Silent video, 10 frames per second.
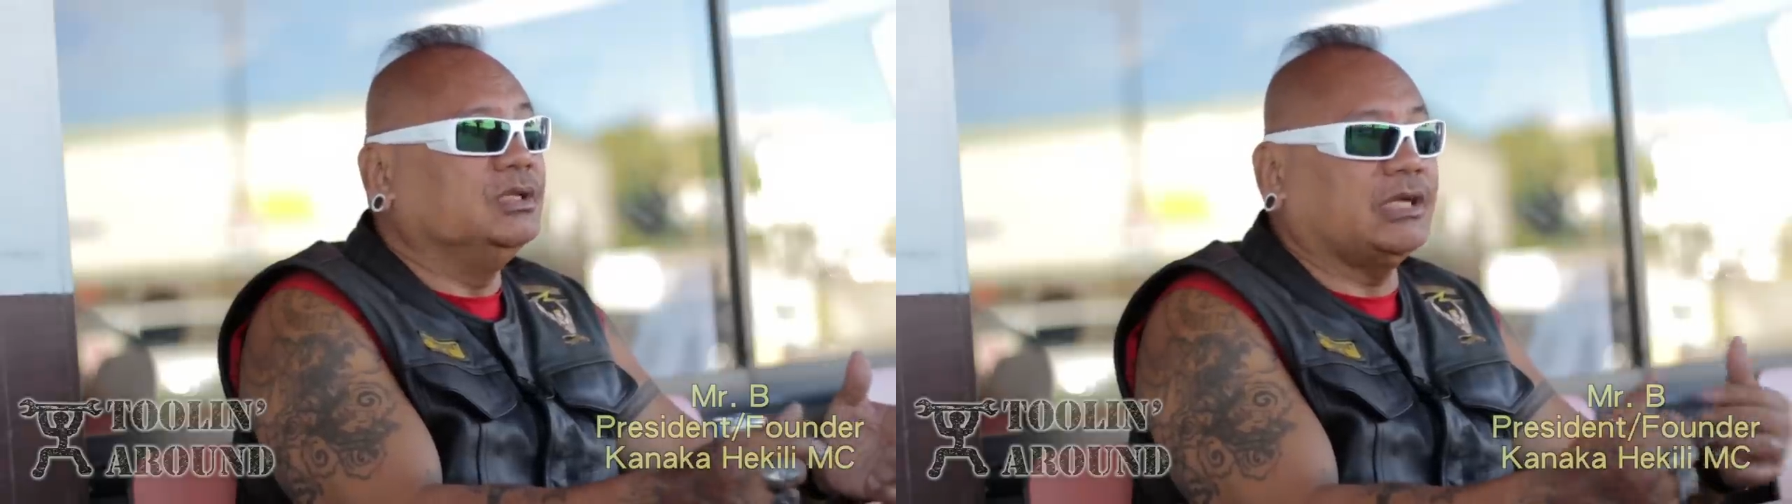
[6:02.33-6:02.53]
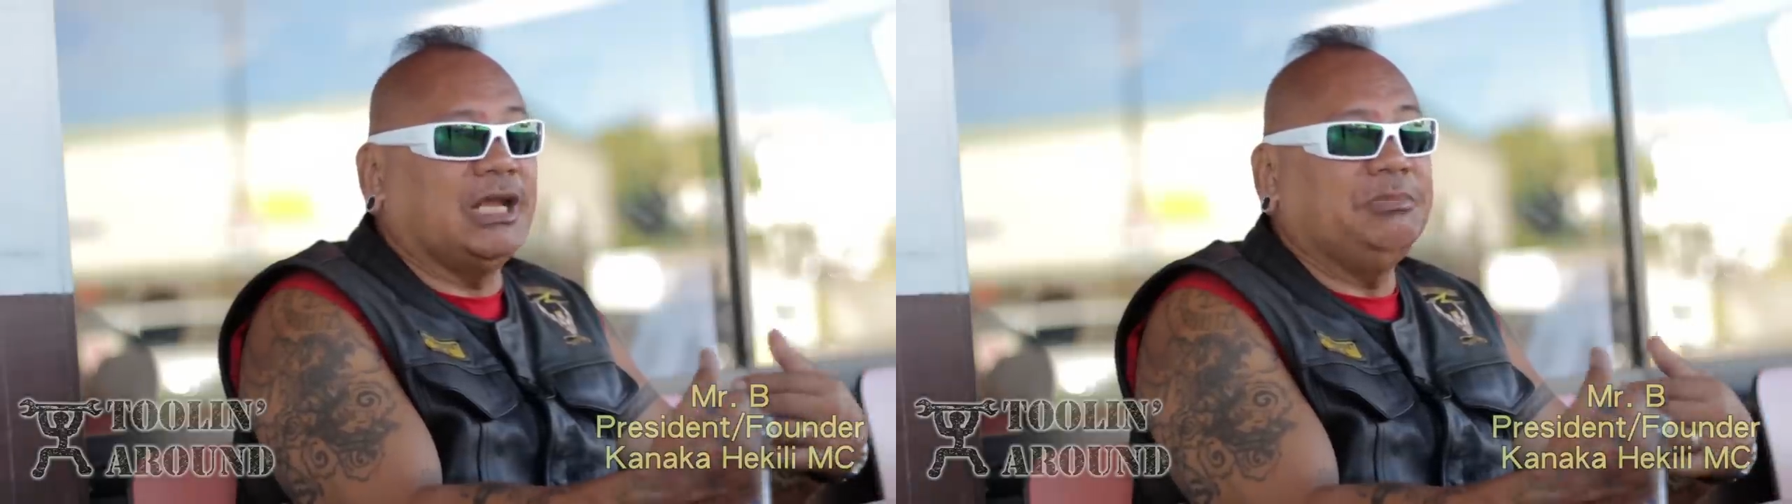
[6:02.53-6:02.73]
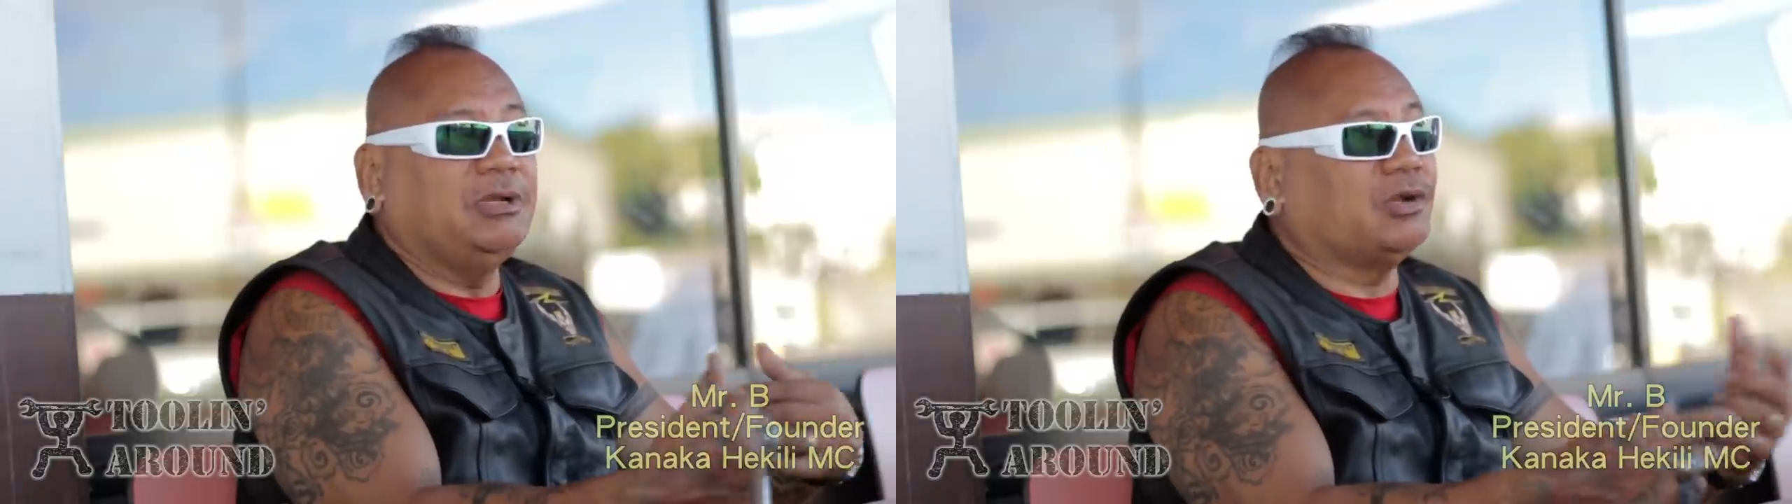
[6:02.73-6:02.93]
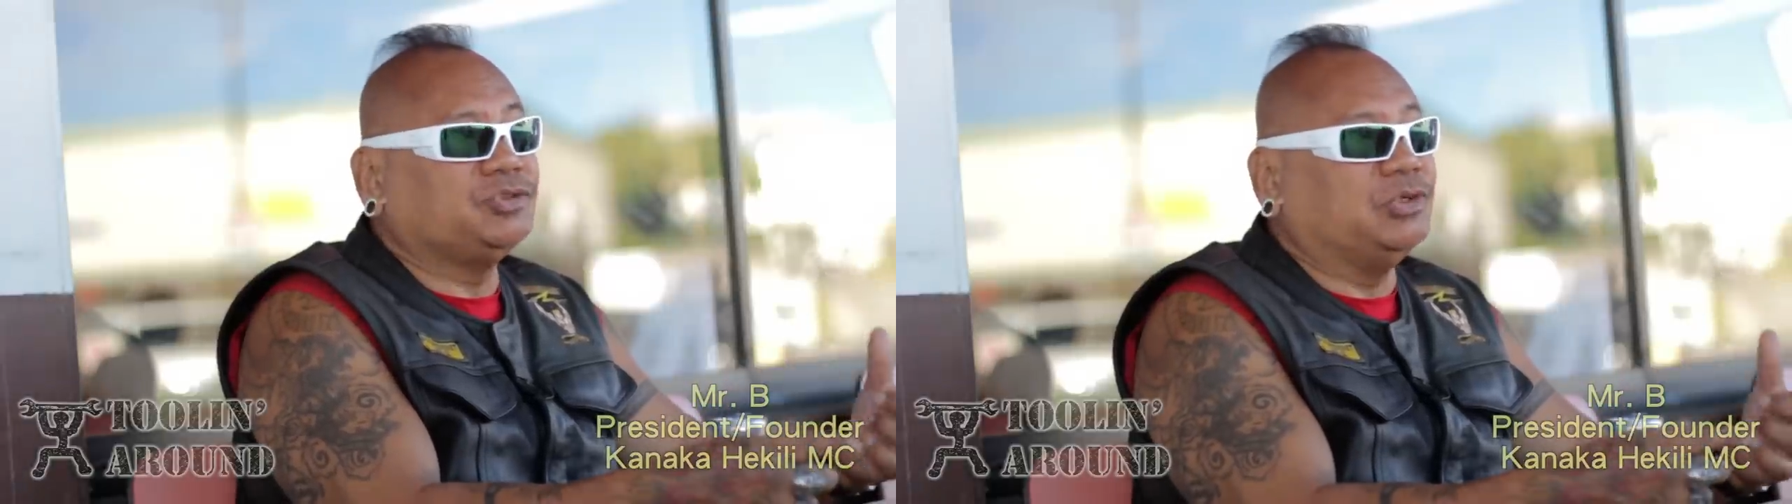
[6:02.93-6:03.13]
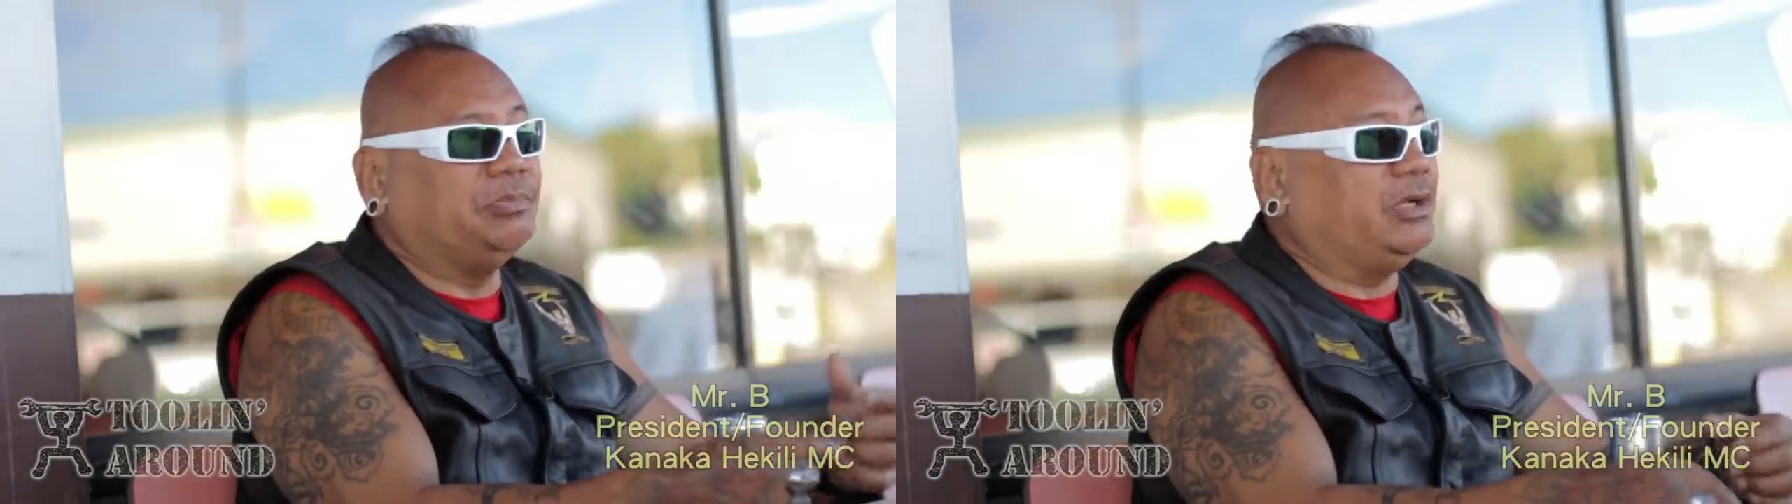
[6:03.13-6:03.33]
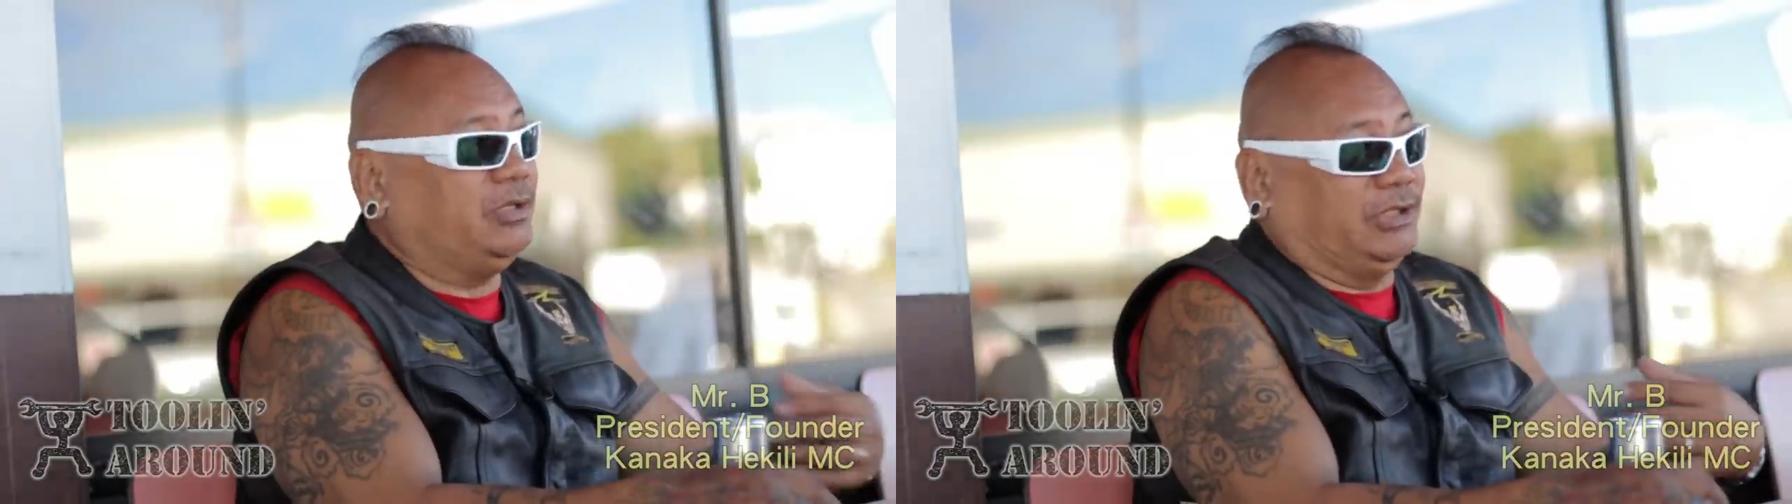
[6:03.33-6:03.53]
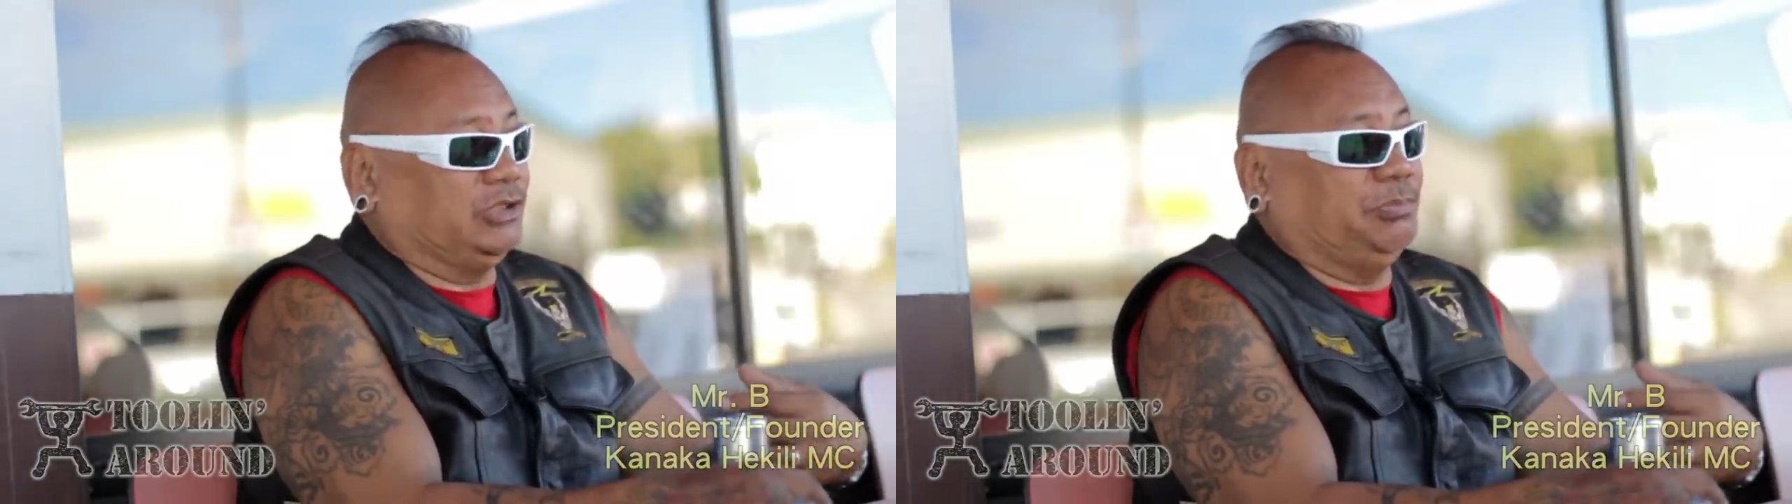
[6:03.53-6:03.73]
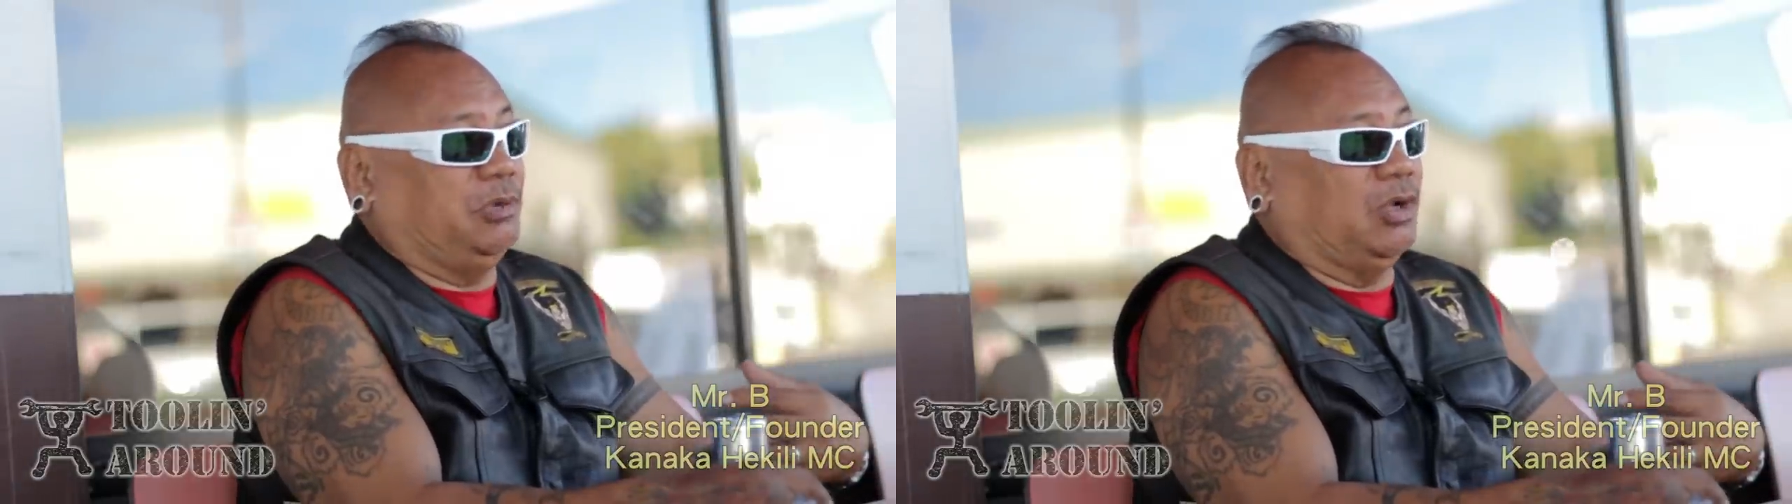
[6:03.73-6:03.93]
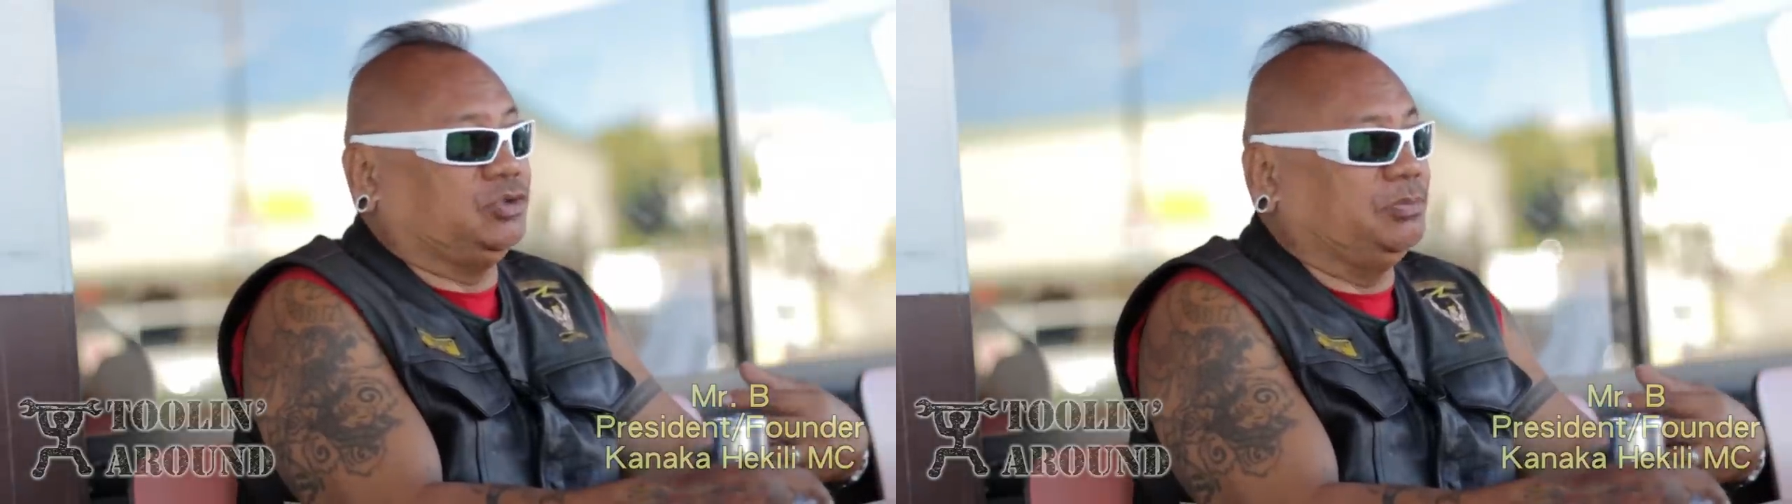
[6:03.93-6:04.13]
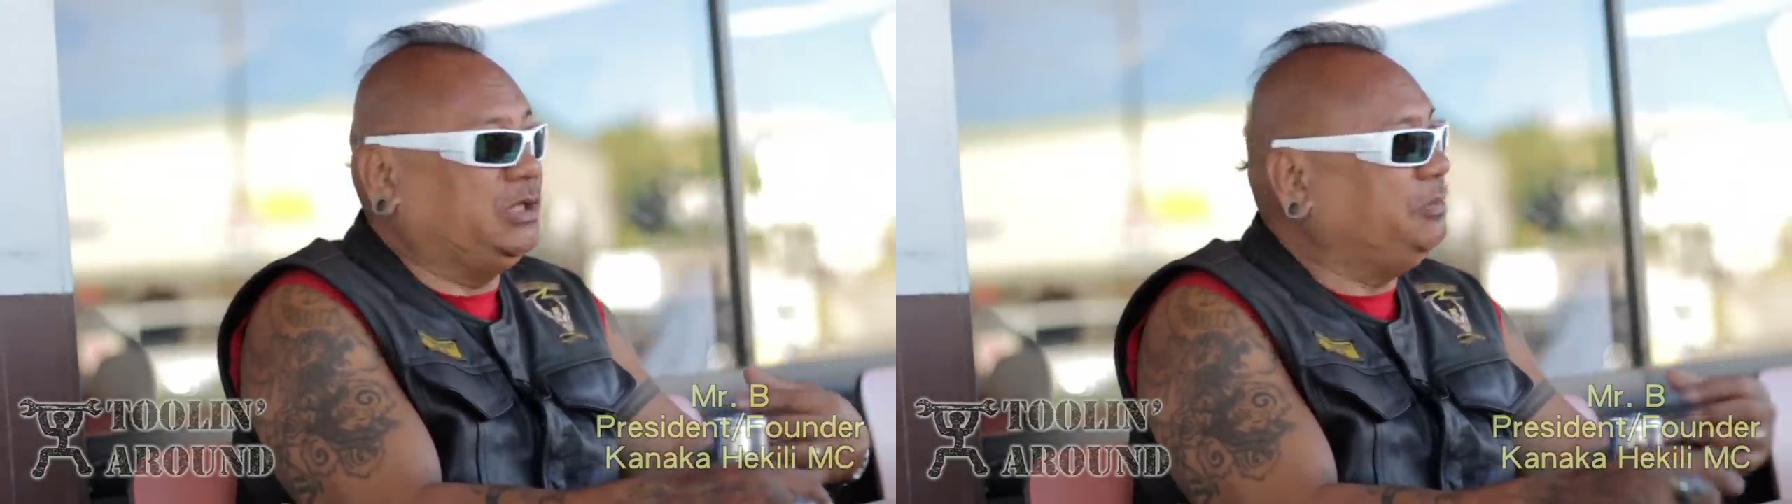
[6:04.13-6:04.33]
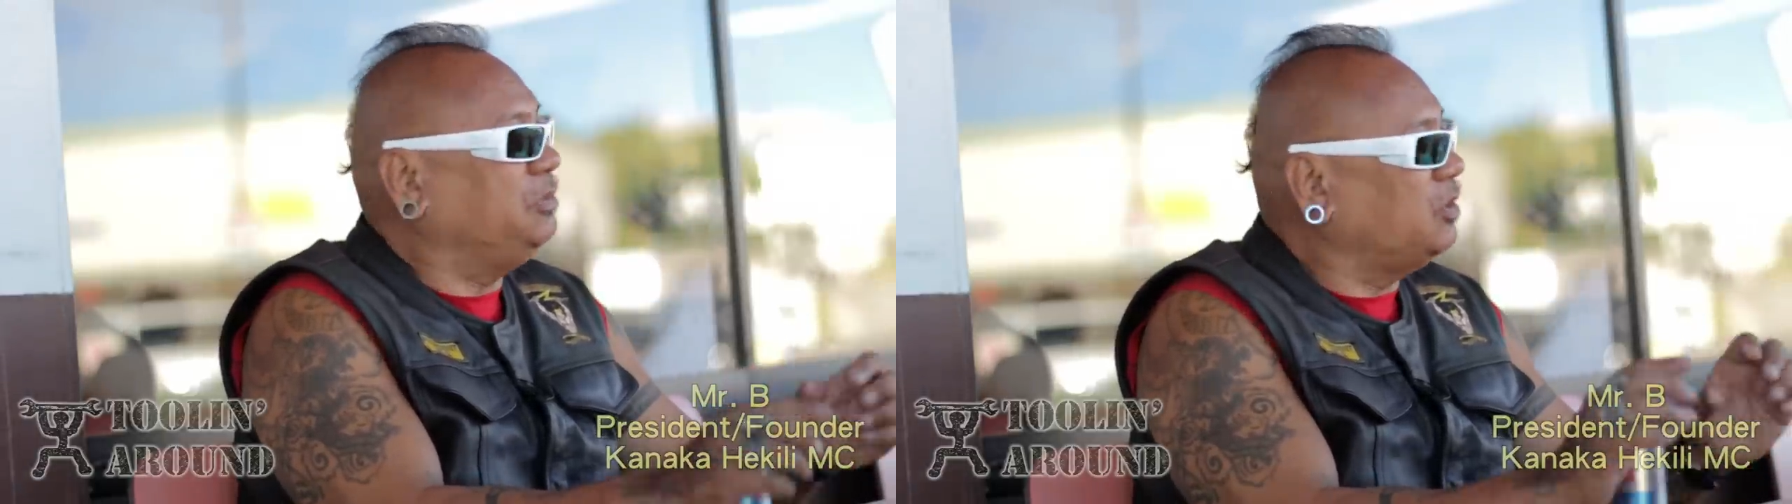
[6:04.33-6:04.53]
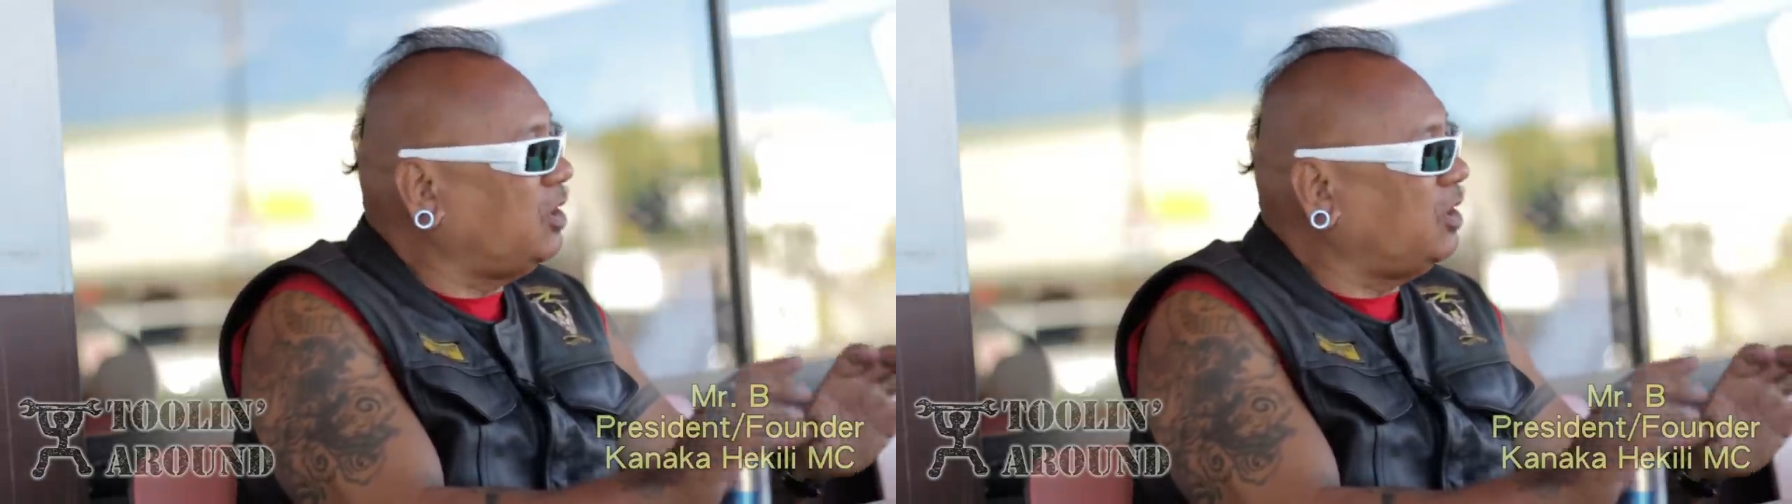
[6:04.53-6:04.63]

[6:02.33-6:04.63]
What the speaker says: This island belongs to the people. It doesn't belong to me. It